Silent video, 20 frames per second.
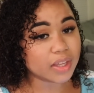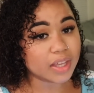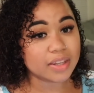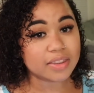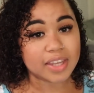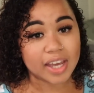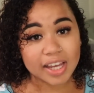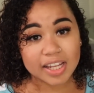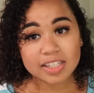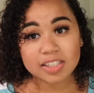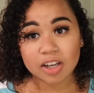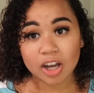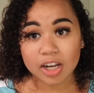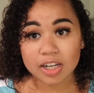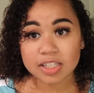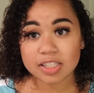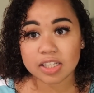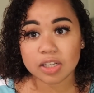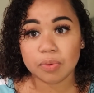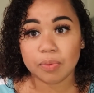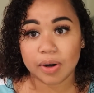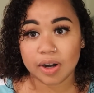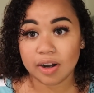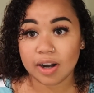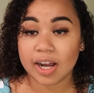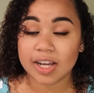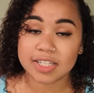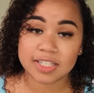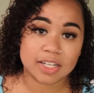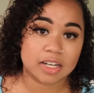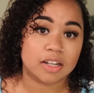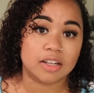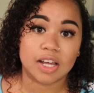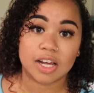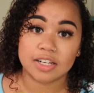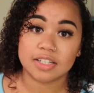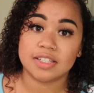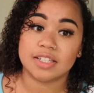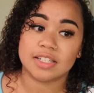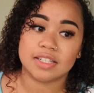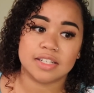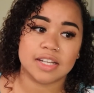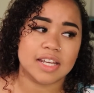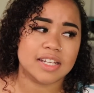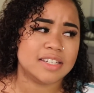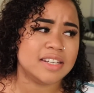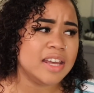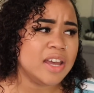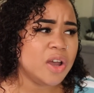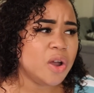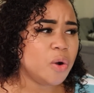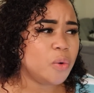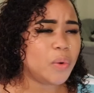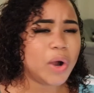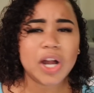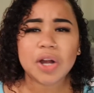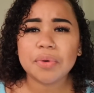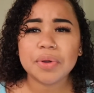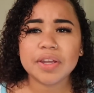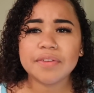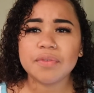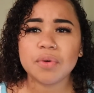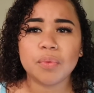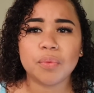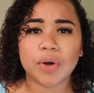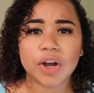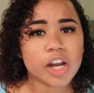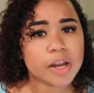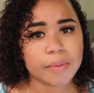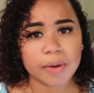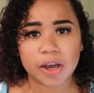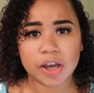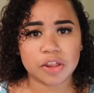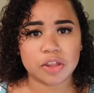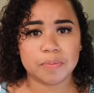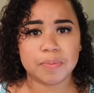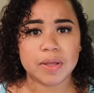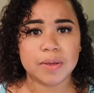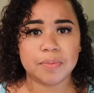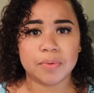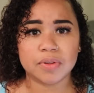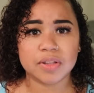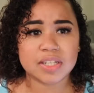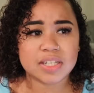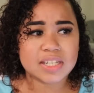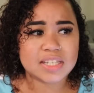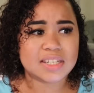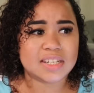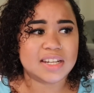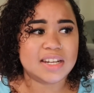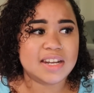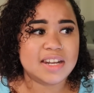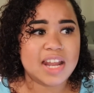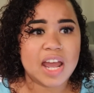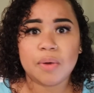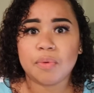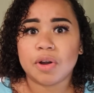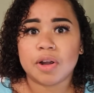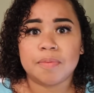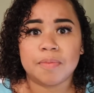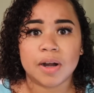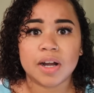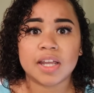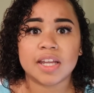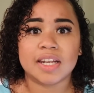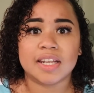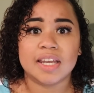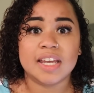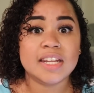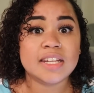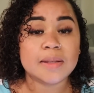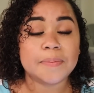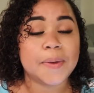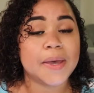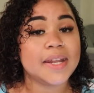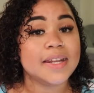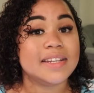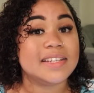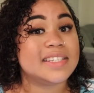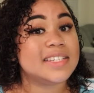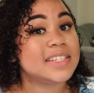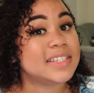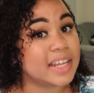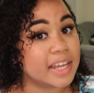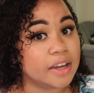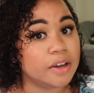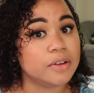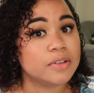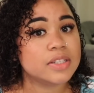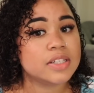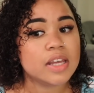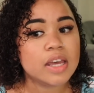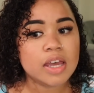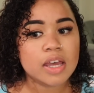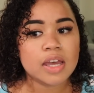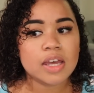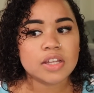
That's honestly where I've seen a lot of success. Why are we even worried about other people? This is network marketing, independent sales.